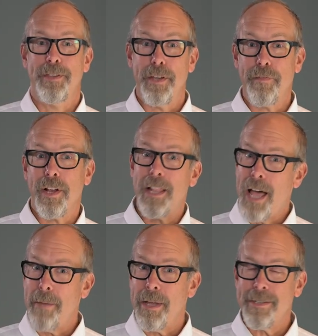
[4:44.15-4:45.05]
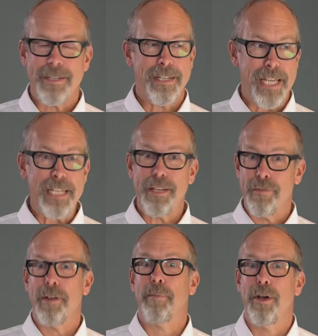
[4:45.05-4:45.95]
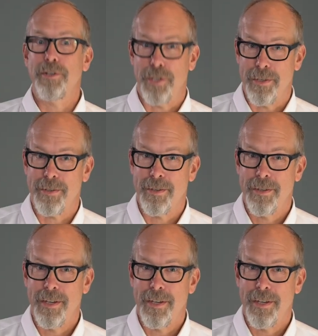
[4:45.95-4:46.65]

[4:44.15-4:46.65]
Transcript: different climates need different approaches